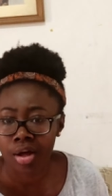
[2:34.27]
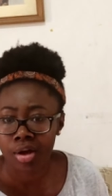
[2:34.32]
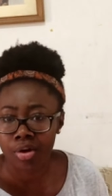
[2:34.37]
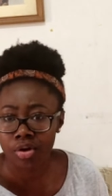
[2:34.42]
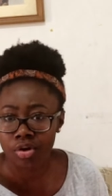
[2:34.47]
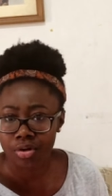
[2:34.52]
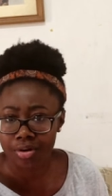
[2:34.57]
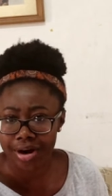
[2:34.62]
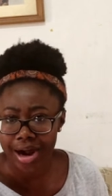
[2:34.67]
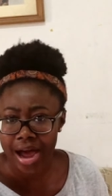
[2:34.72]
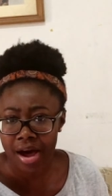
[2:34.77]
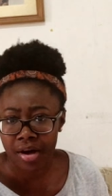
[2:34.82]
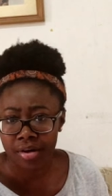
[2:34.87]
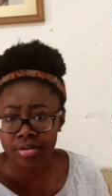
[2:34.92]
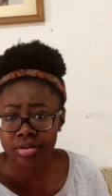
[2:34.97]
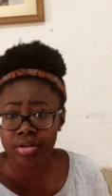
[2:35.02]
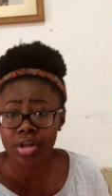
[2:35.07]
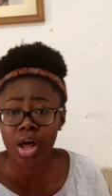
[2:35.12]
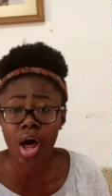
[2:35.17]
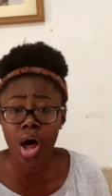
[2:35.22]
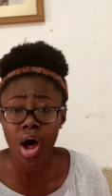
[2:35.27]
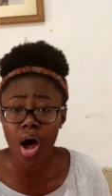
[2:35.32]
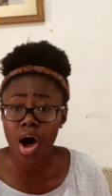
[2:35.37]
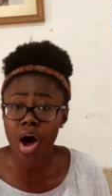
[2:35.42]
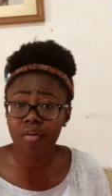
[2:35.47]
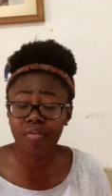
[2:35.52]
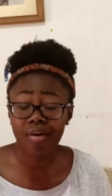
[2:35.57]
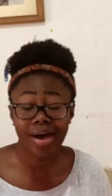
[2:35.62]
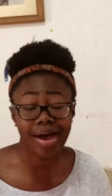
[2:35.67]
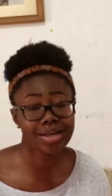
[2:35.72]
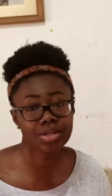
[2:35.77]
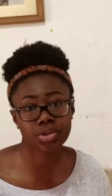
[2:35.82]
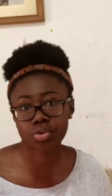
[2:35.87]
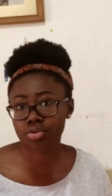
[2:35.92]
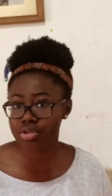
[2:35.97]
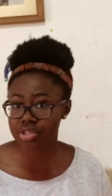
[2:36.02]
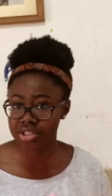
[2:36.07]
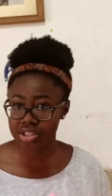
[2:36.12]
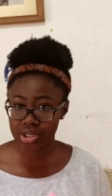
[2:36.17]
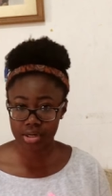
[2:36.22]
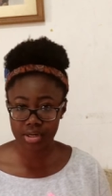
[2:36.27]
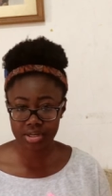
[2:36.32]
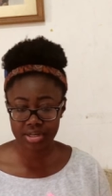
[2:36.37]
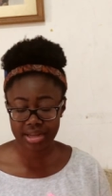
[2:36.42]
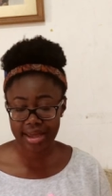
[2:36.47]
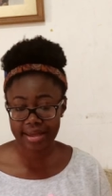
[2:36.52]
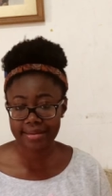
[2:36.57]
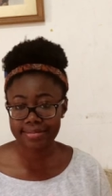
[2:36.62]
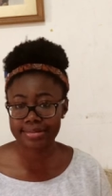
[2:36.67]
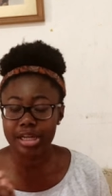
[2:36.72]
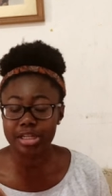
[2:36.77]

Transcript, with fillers: ground of high school stereotypes.